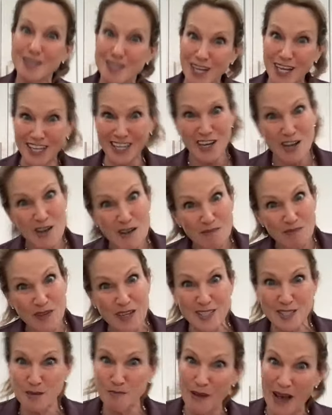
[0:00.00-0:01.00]
it's like
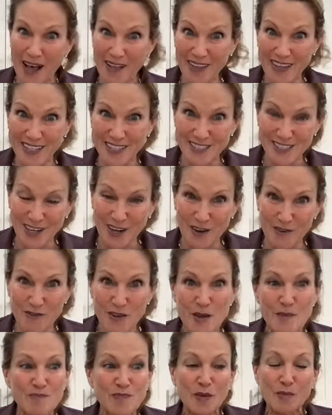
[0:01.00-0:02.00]
it's a balance
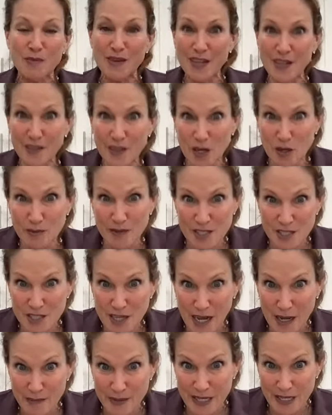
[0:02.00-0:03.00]
of being a little bit
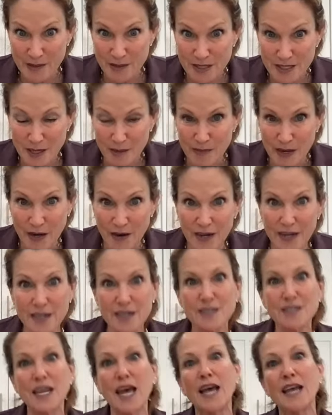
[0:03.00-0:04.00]
snobby in some
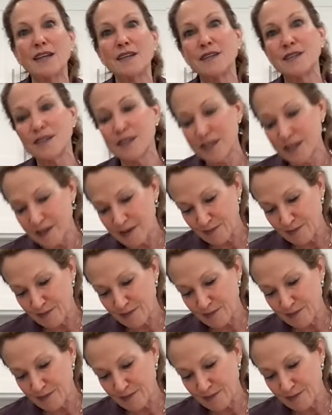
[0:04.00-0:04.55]
areas and,